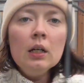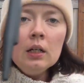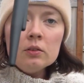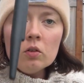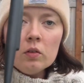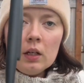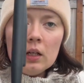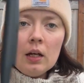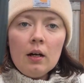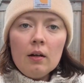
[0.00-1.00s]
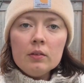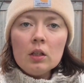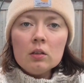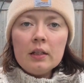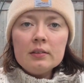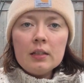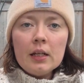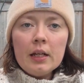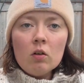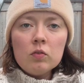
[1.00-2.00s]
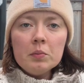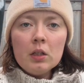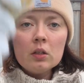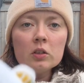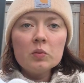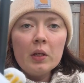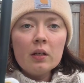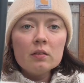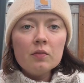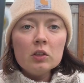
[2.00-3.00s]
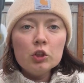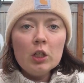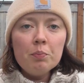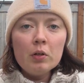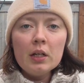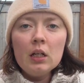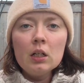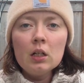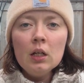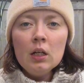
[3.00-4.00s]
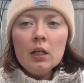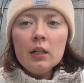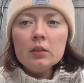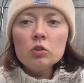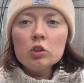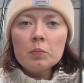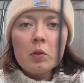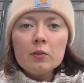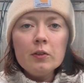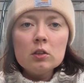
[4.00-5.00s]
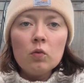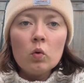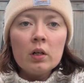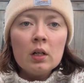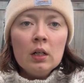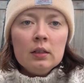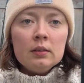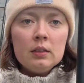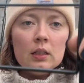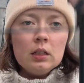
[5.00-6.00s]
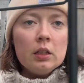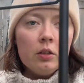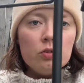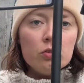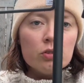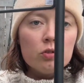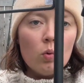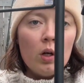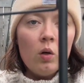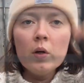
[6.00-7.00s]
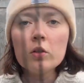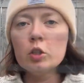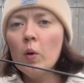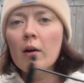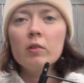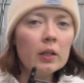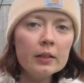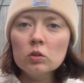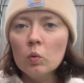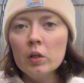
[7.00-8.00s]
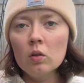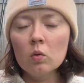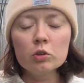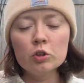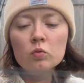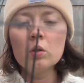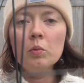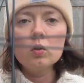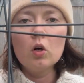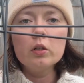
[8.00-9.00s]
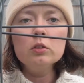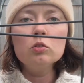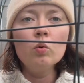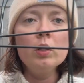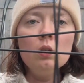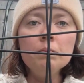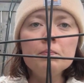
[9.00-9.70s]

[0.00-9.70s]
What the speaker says: So they stand out from the others because of the shape right here, and it's just perfect for sticking it into your soil, whether you have clay soil or just normal garden soil.